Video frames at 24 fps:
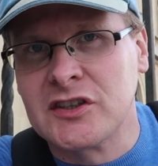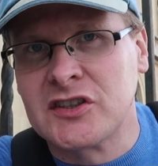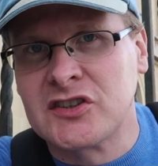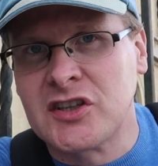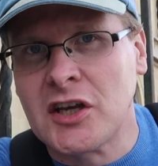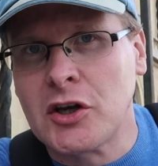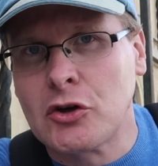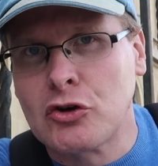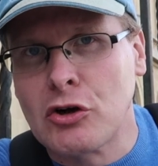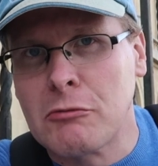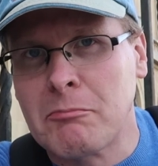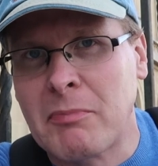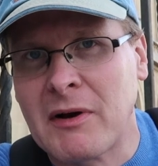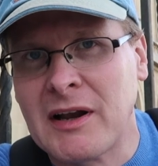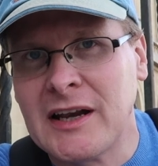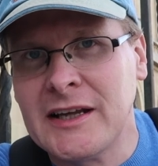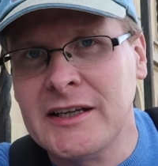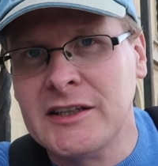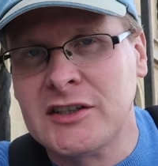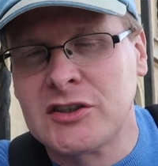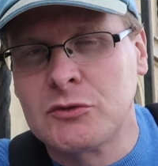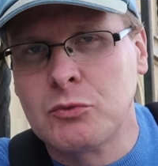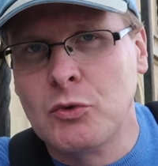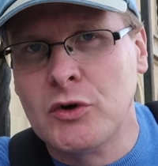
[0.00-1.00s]
The secret
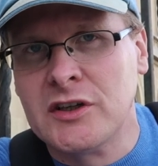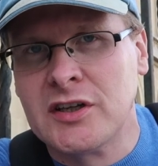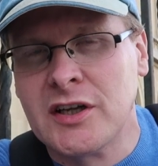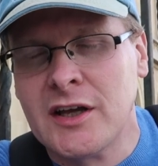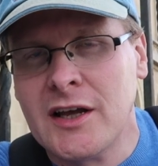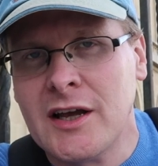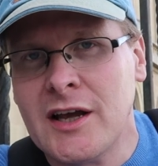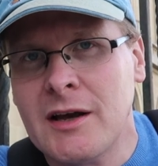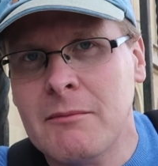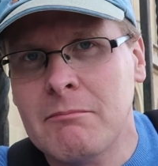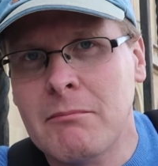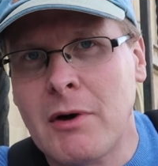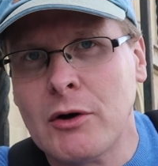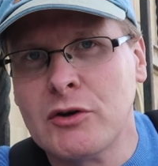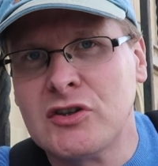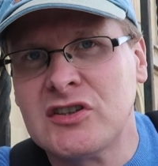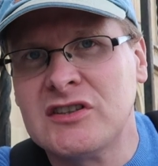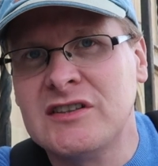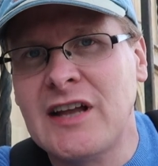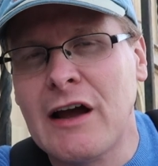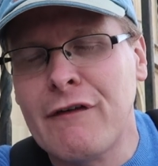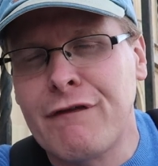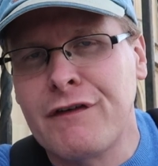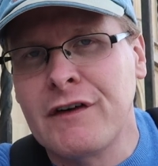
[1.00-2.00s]
police would
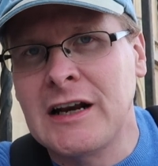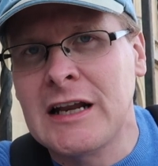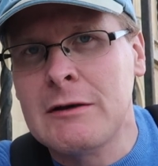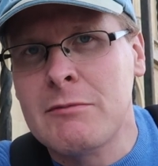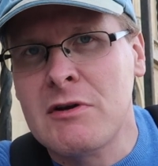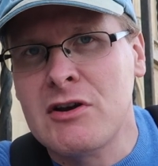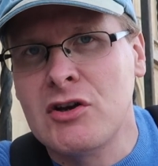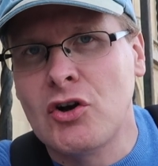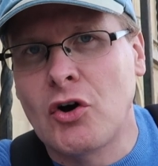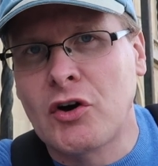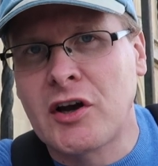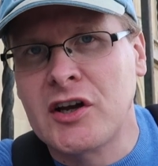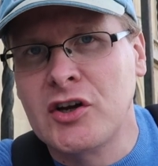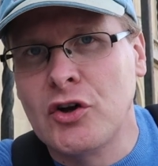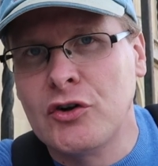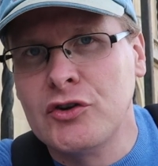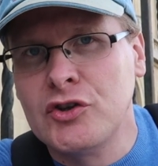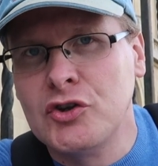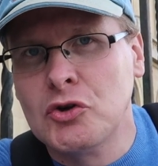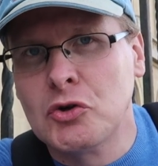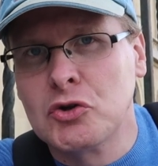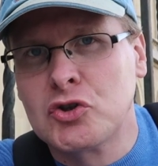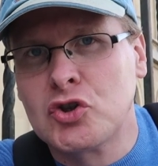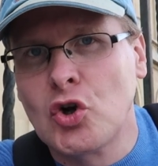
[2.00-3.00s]
most definitely be knocking
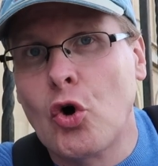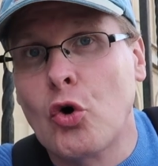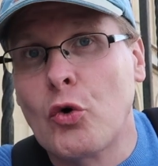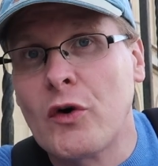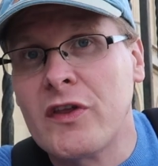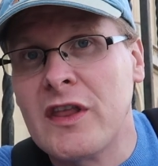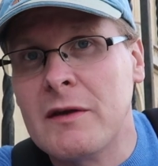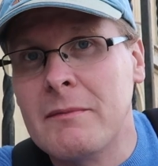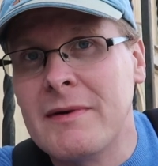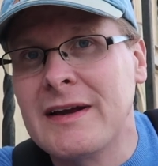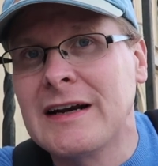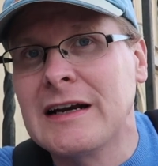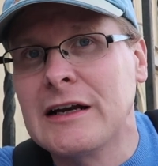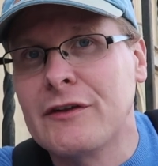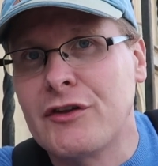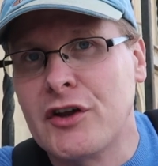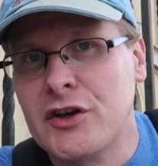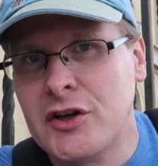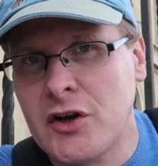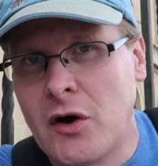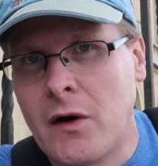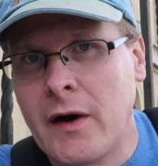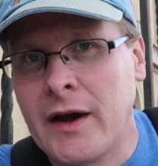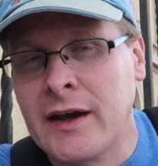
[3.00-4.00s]
on your door in the middle of
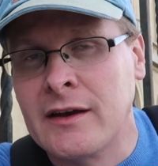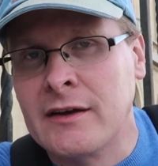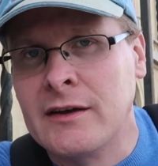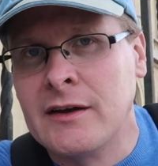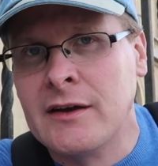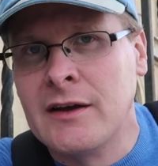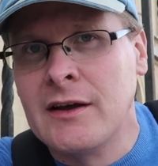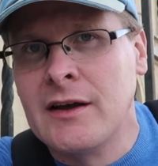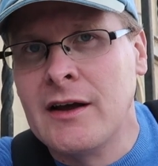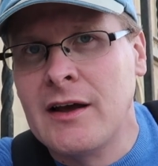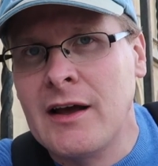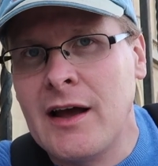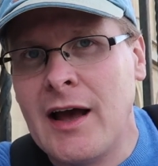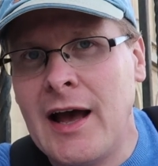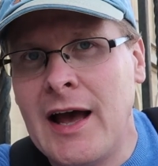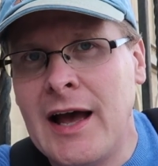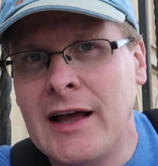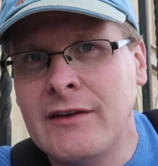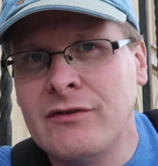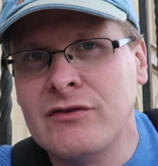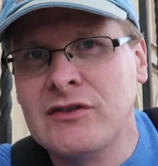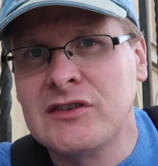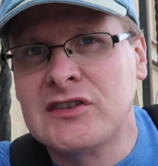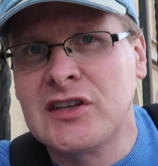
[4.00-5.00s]
the night,
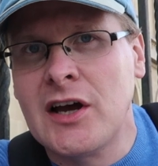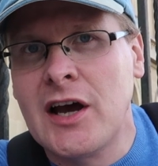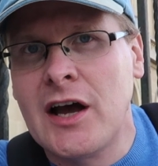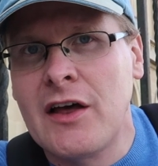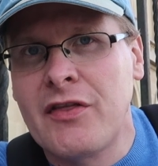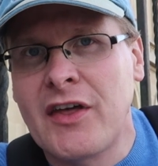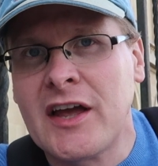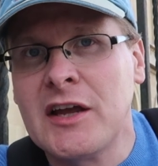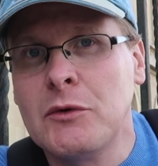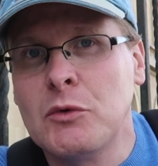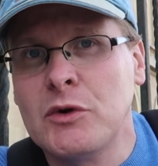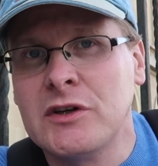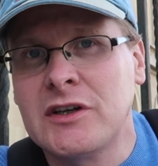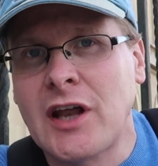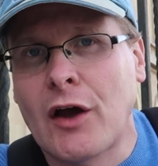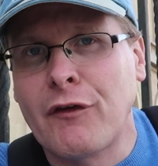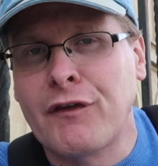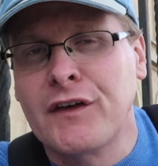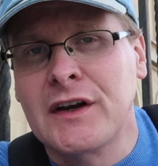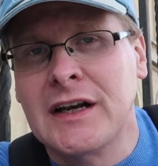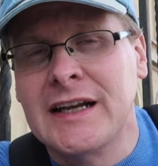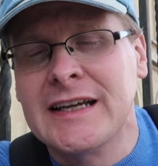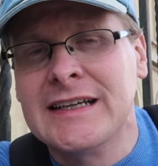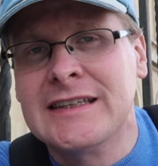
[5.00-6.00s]
and they would
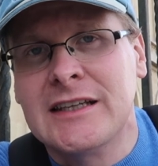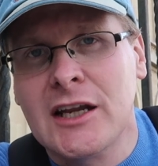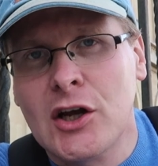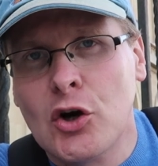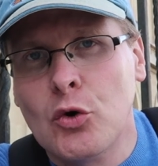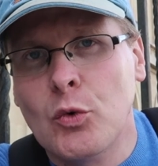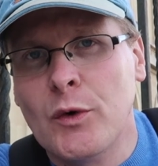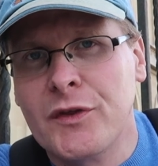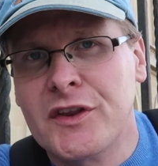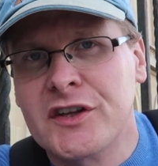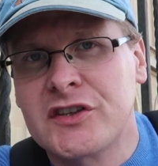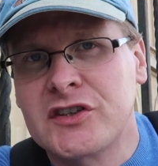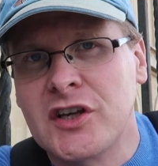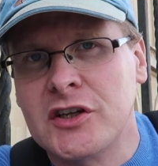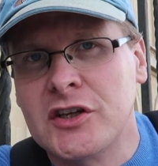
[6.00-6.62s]
definitely deal with the